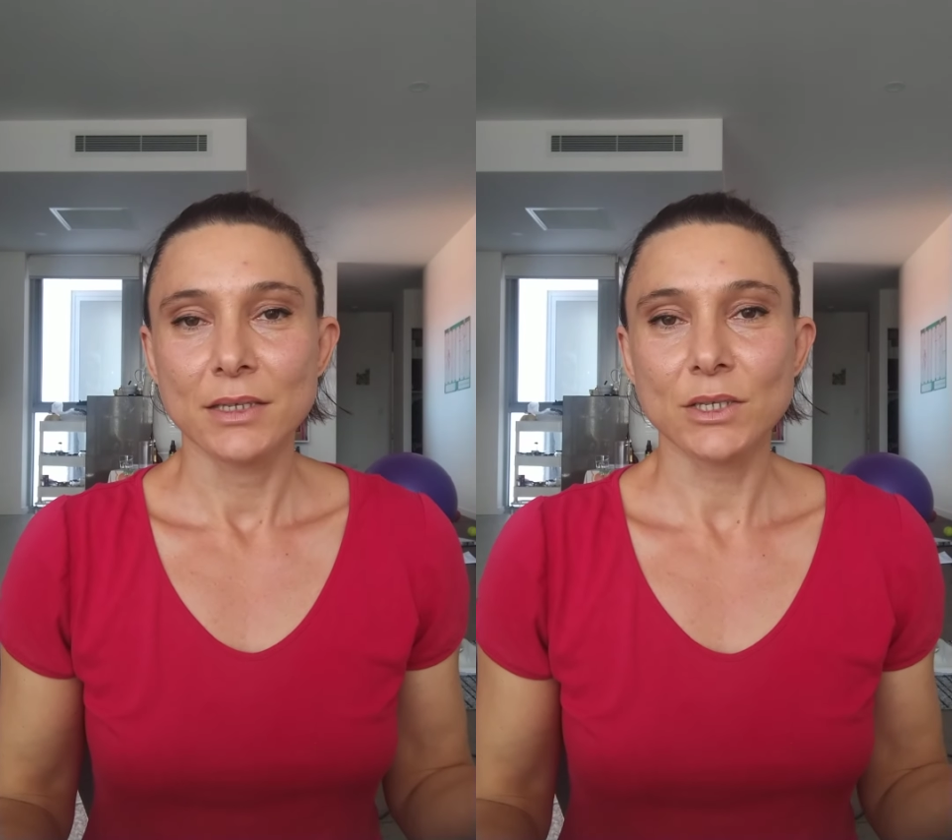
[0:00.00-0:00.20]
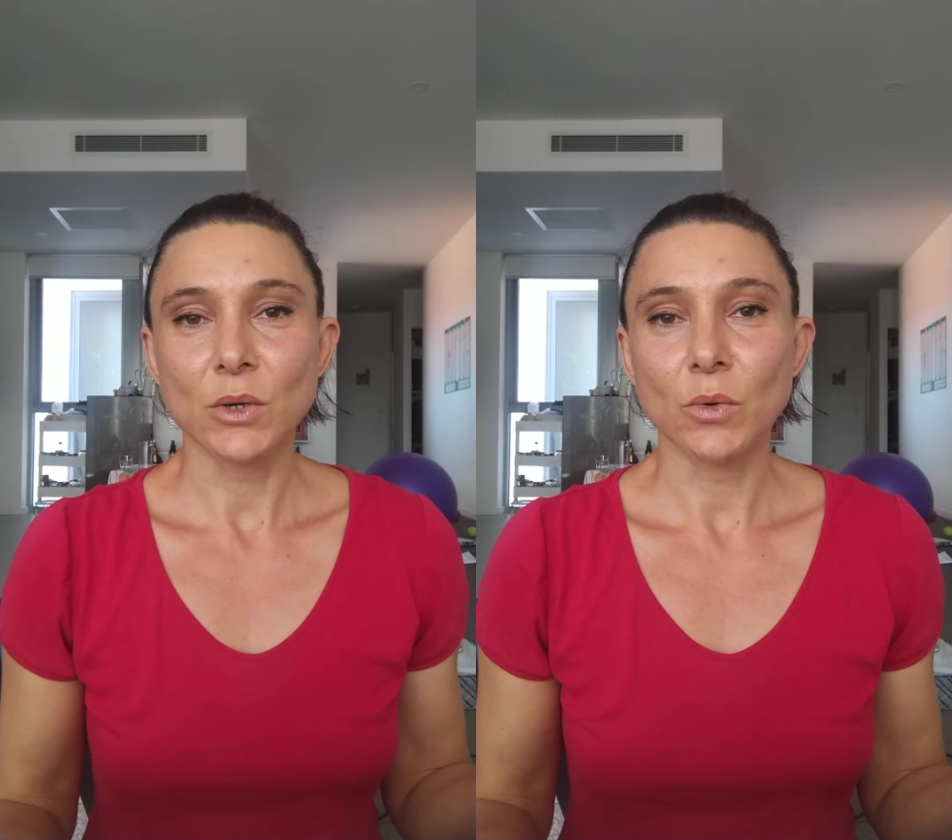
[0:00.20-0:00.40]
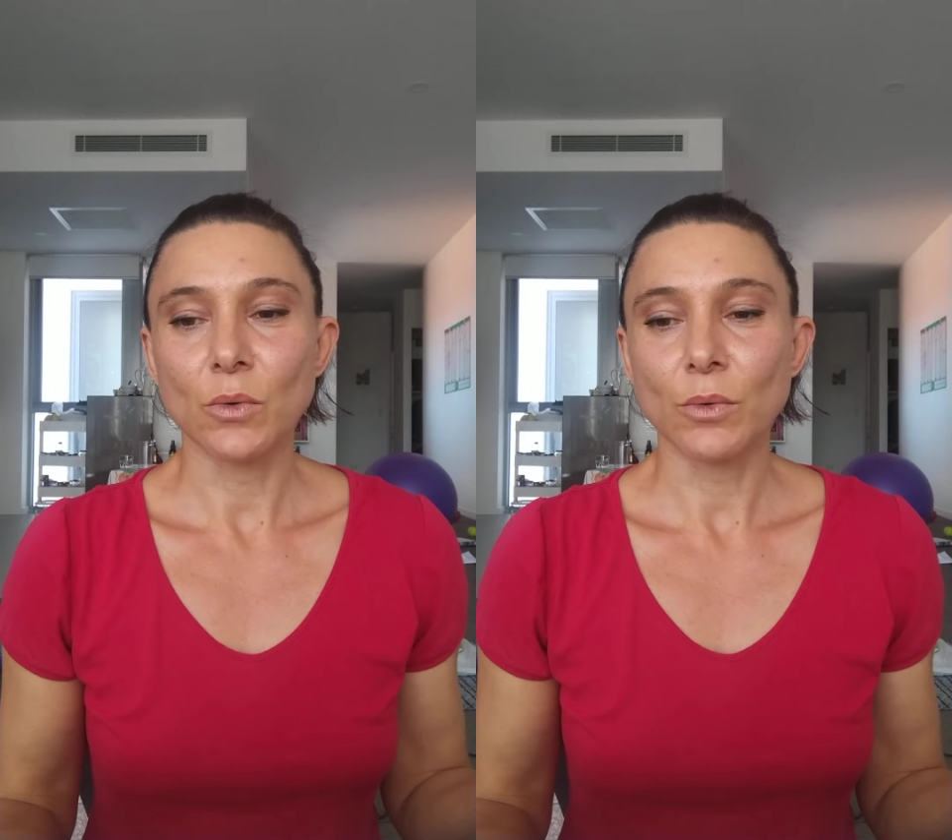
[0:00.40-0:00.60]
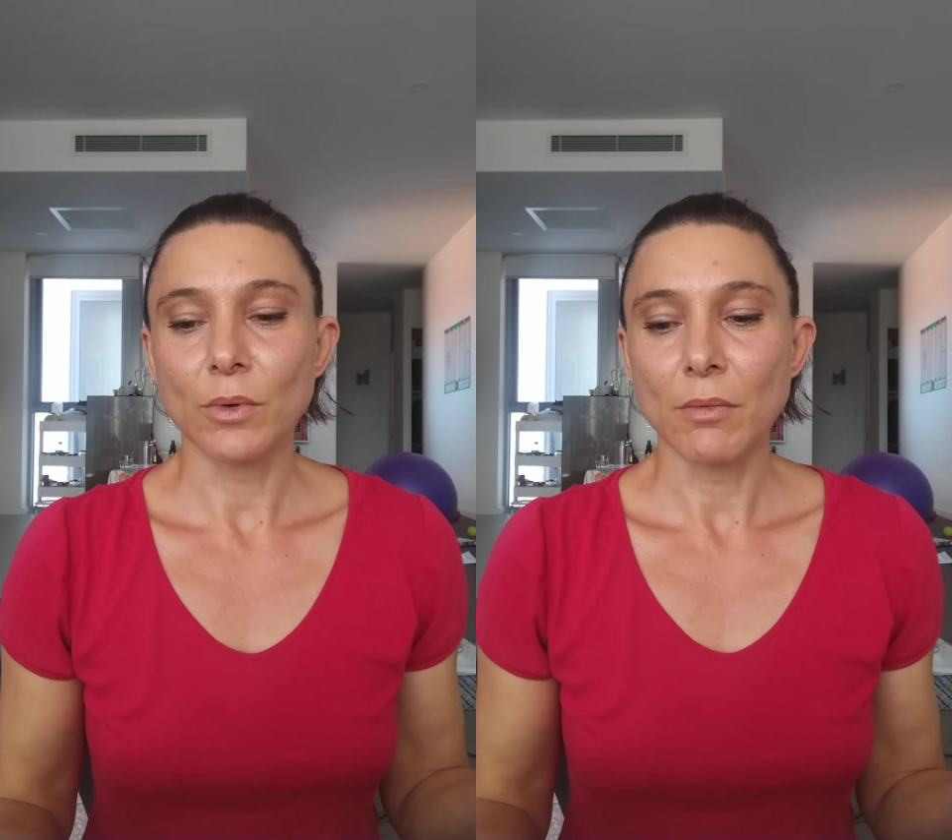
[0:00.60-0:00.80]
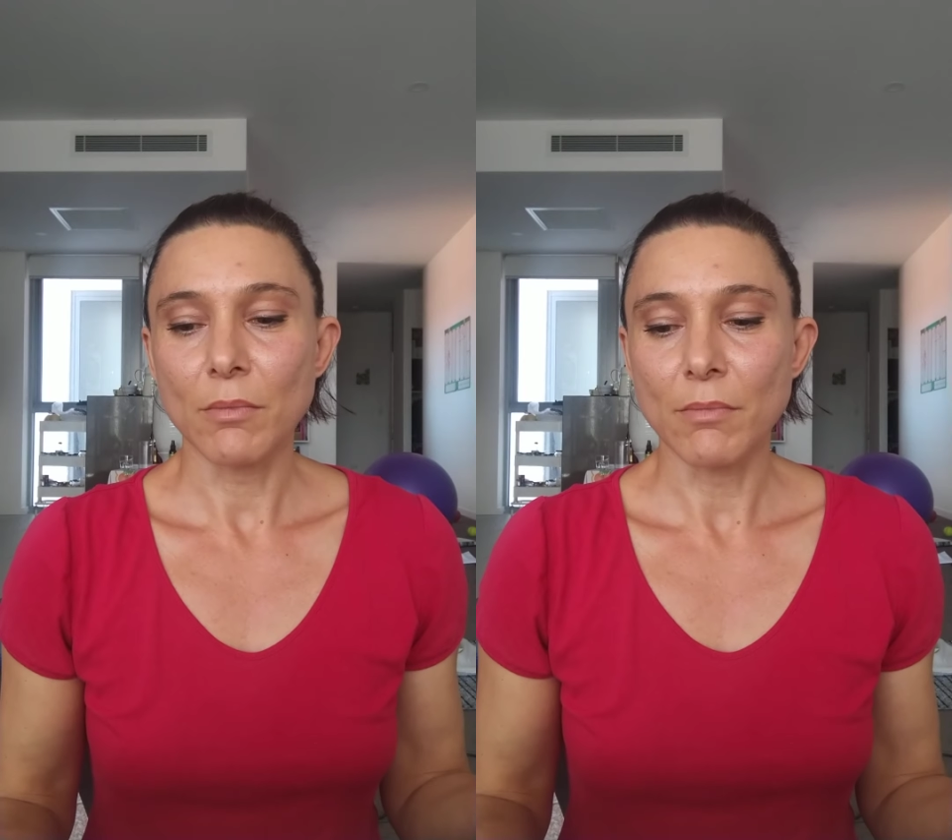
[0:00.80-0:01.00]
So
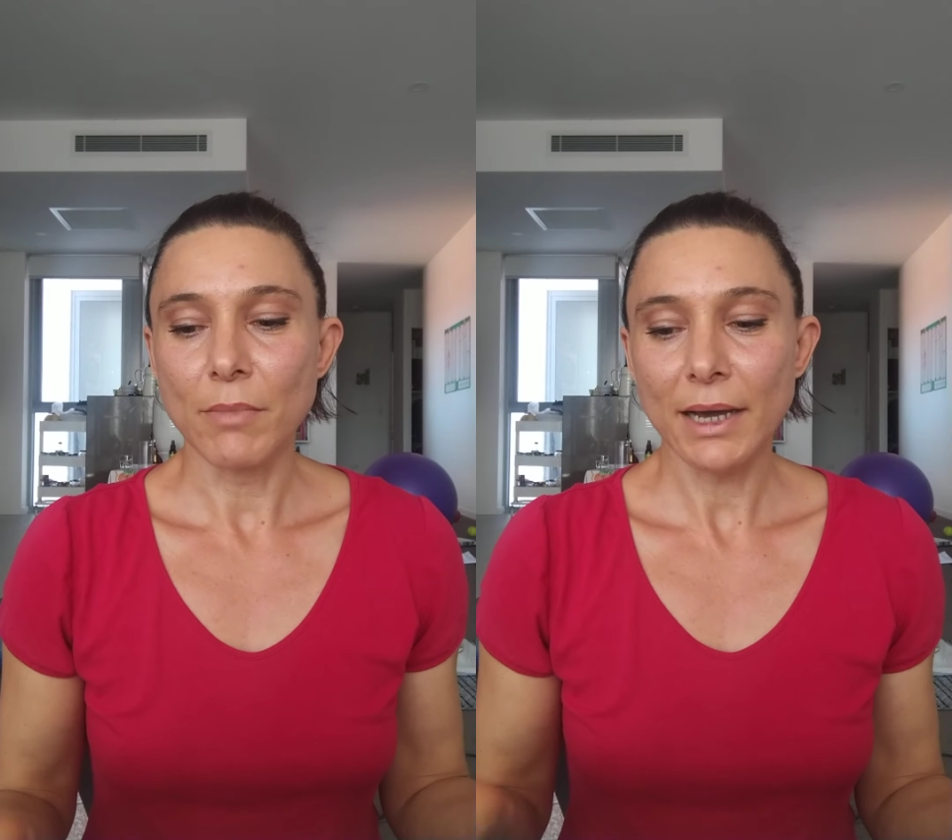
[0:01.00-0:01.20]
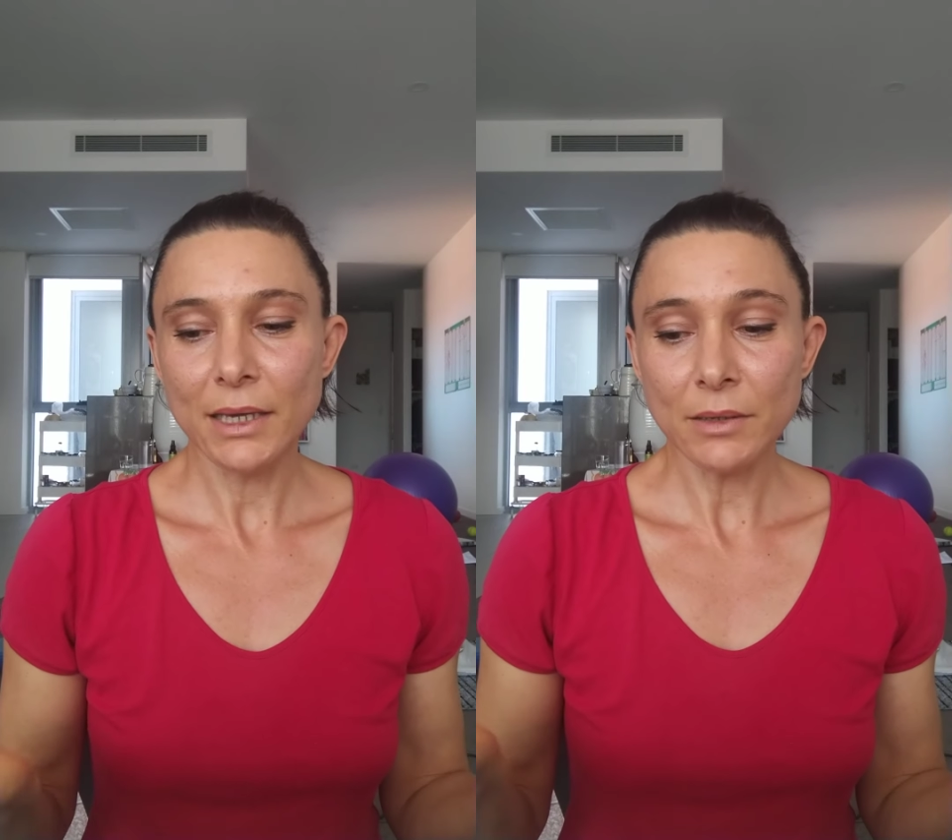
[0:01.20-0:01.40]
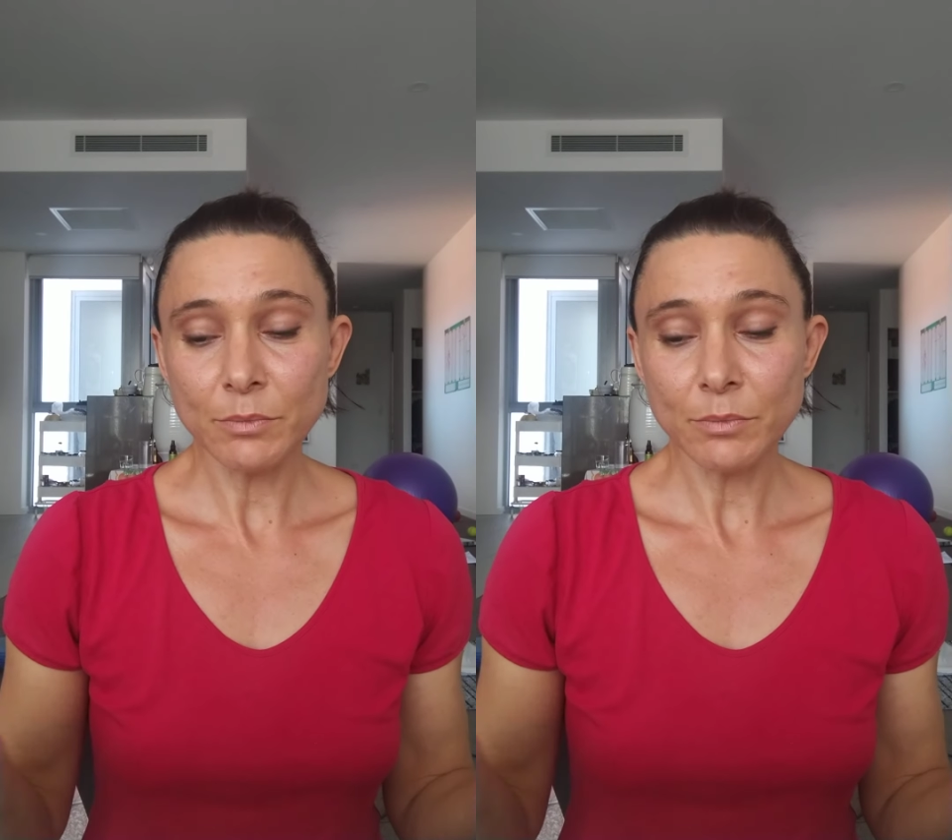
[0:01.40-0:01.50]
my